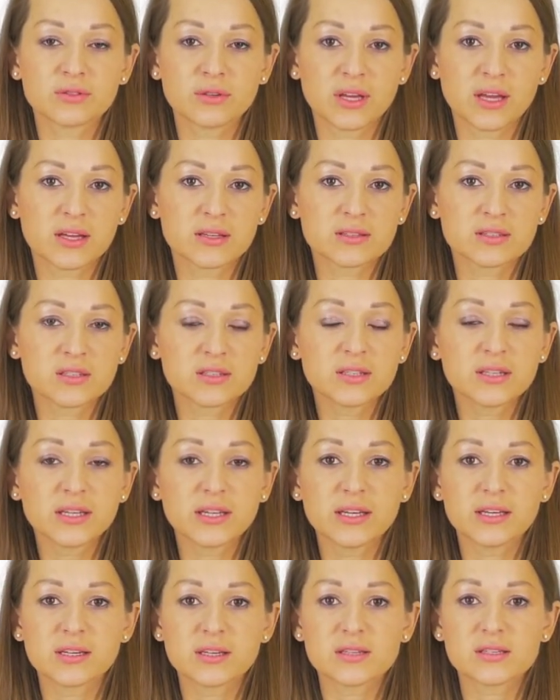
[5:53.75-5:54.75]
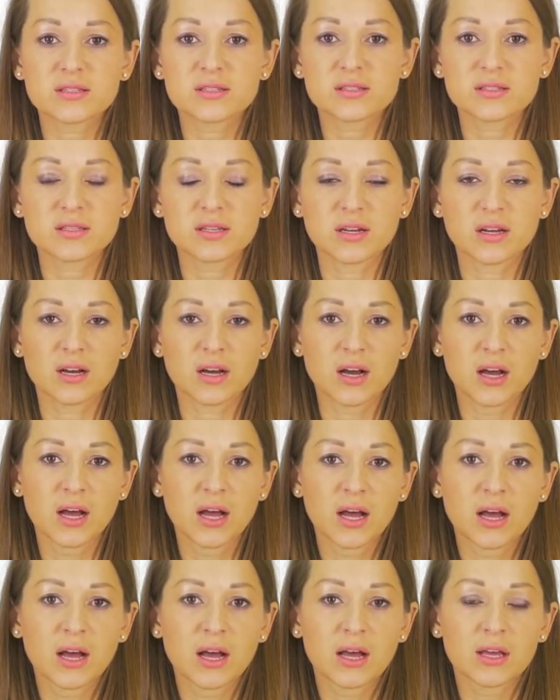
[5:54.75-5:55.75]
to answer is
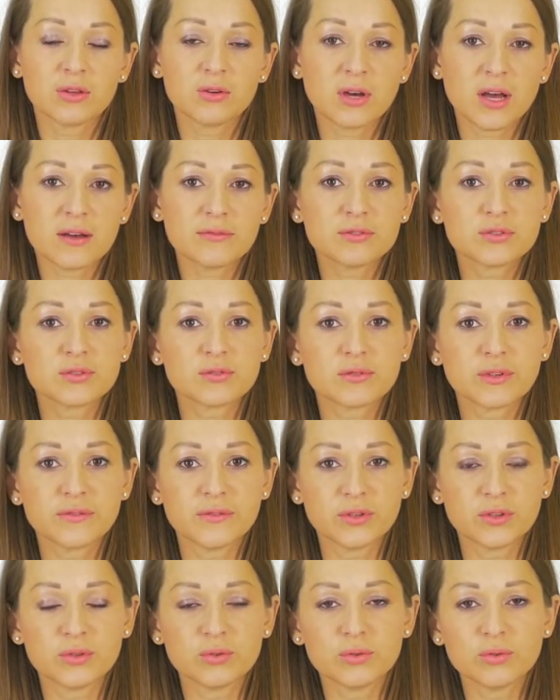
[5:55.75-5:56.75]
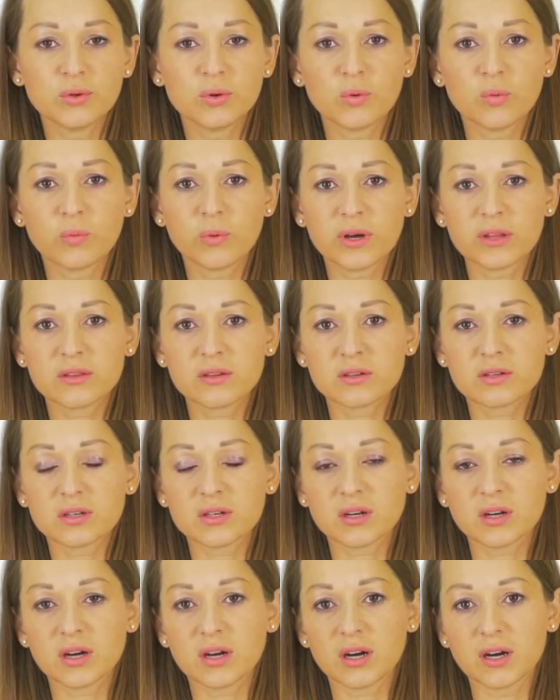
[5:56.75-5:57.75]
you have to review
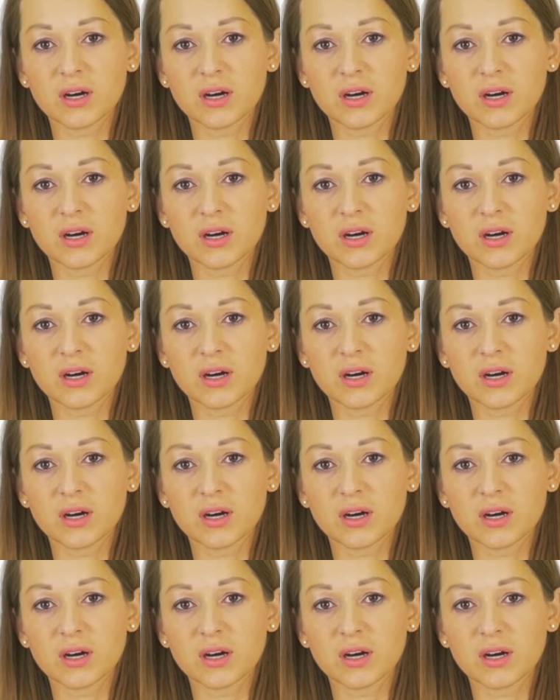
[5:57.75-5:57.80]
whether